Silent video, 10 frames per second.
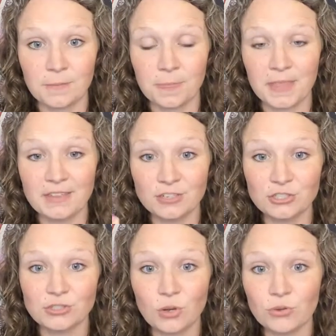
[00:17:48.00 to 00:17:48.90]
and they're
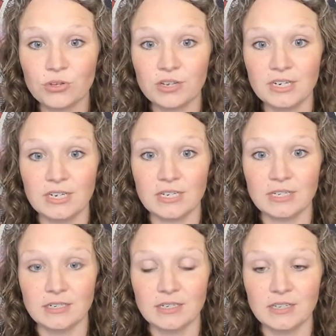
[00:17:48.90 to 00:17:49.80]
so good at
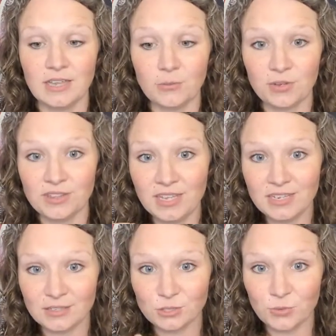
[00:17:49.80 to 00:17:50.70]
it that when they
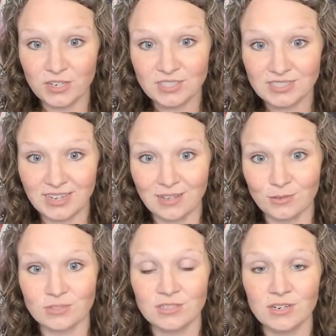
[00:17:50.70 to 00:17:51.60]
express
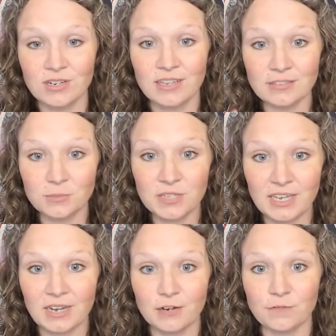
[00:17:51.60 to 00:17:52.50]
sound, they had to be
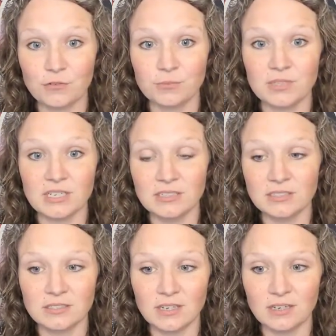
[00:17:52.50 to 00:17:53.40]
careful
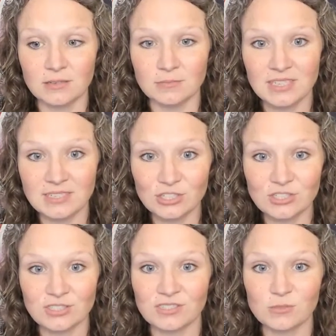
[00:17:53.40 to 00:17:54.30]
because um, he just
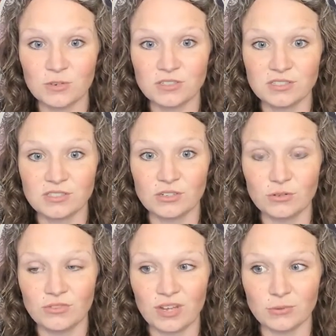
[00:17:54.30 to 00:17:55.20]
expressed a
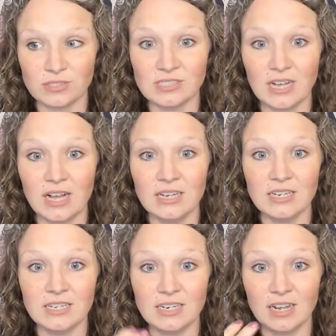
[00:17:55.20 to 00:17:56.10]
note that was sad,
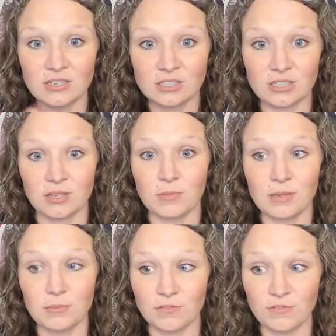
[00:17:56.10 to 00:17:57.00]
and it actually made
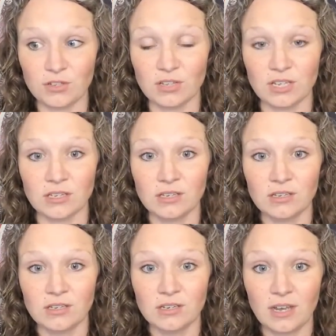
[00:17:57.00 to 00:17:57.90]
me feel like
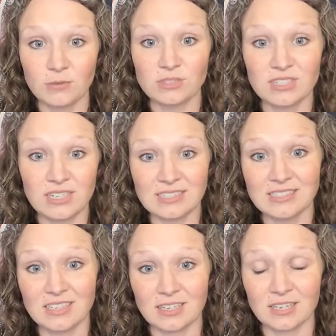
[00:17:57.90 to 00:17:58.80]
I was gonna get sick.